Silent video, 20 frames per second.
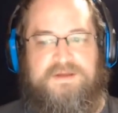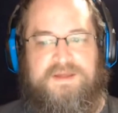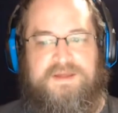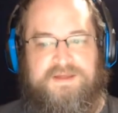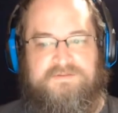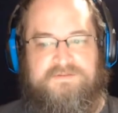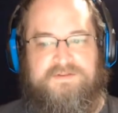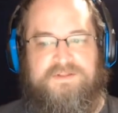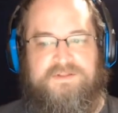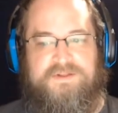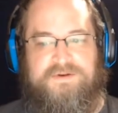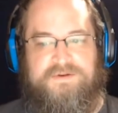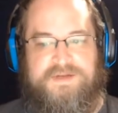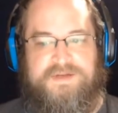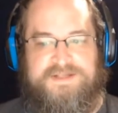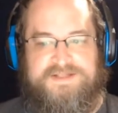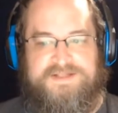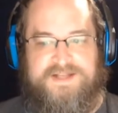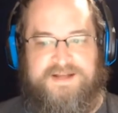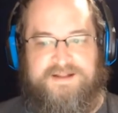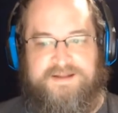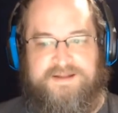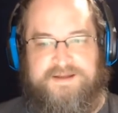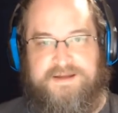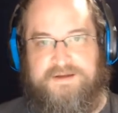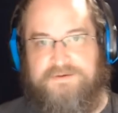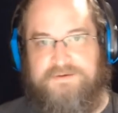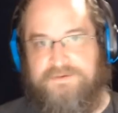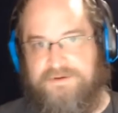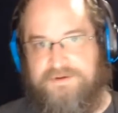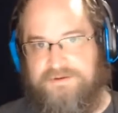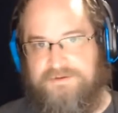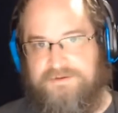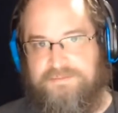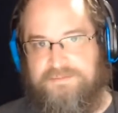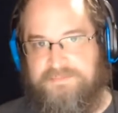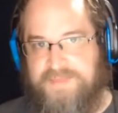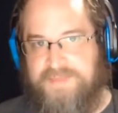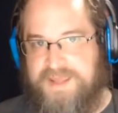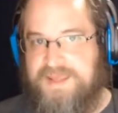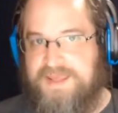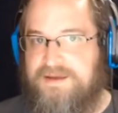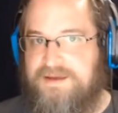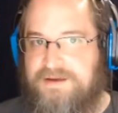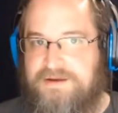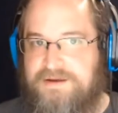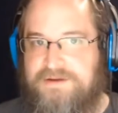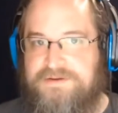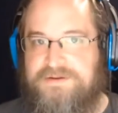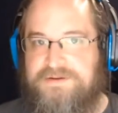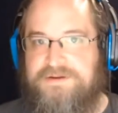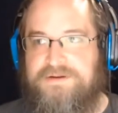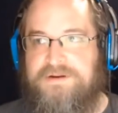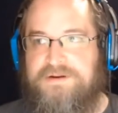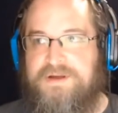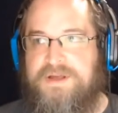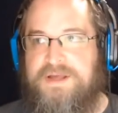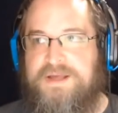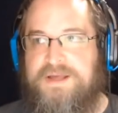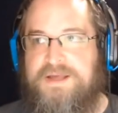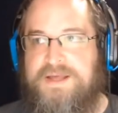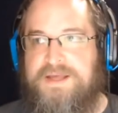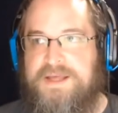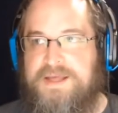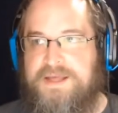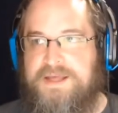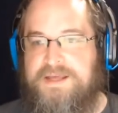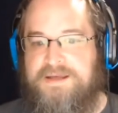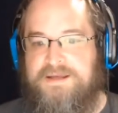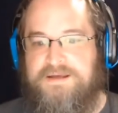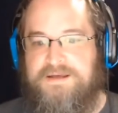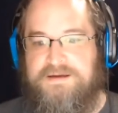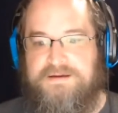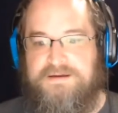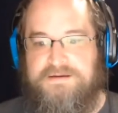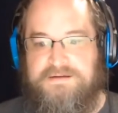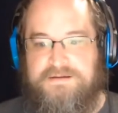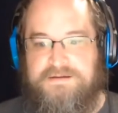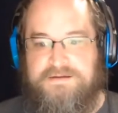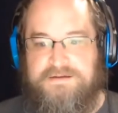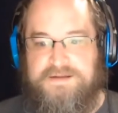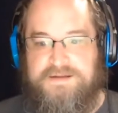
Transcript: Even though he's not like a quote unquote main character, he mm-hmm.